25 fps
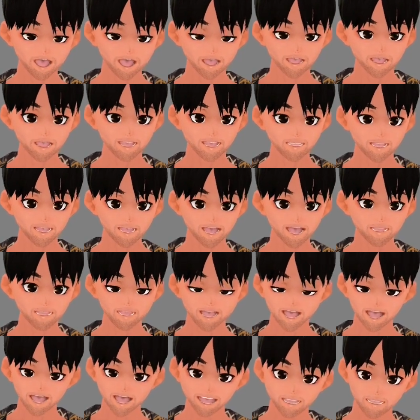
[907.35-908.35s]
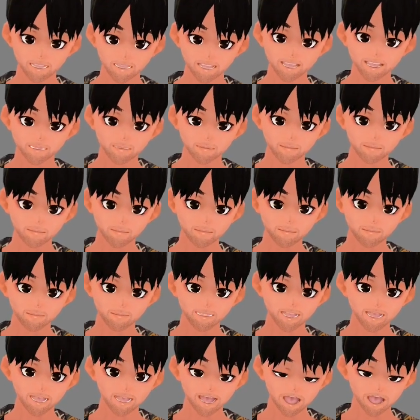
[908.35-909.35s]
It's if you have
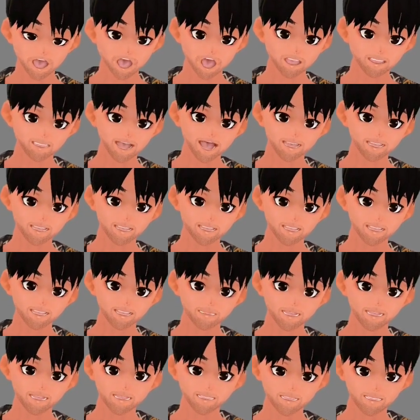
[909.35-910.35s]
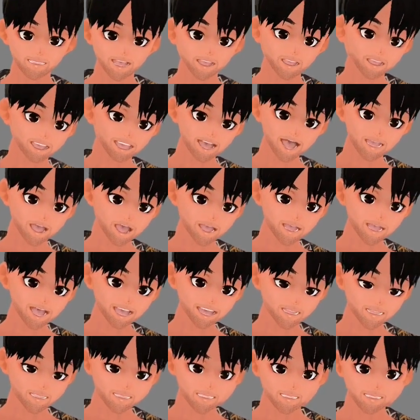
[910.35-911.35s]
leap motion, it's just tracking for your
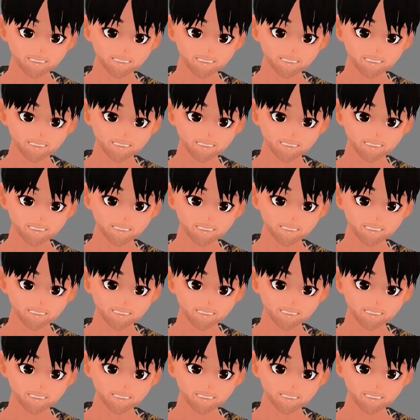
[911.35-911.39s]
hands.